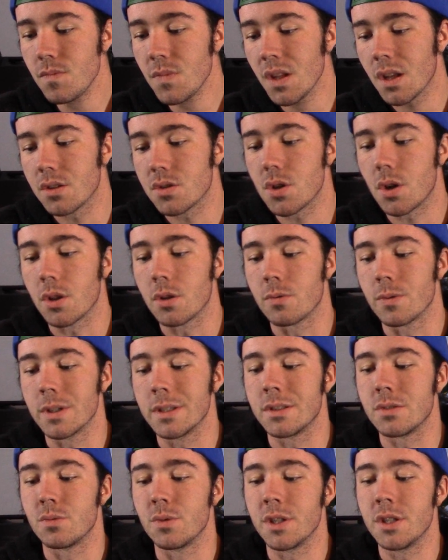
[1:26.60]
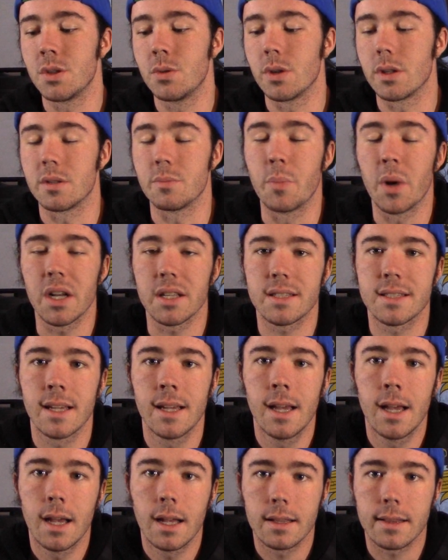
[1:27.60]
That's all there is really to it. But
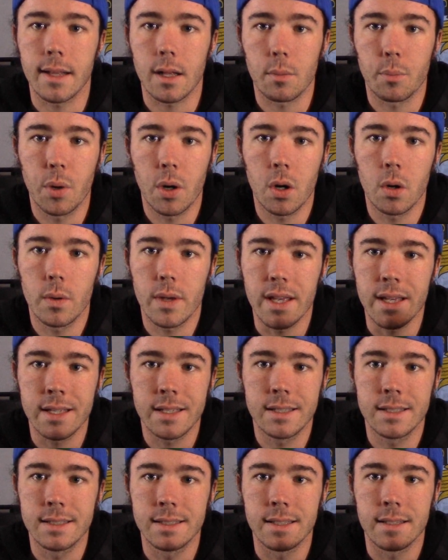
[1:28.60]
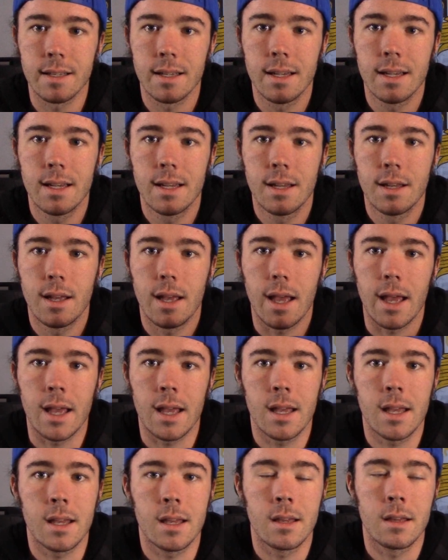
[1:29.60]
Dalpo is
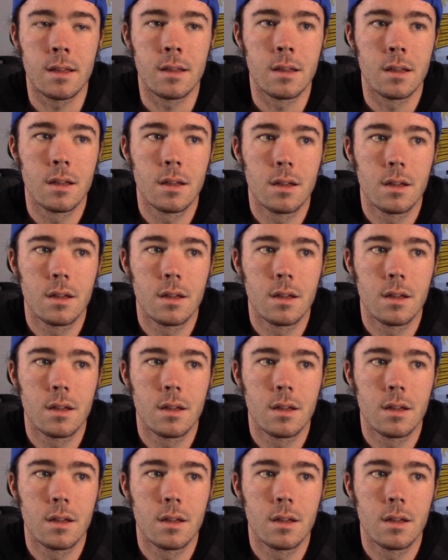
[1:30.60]
in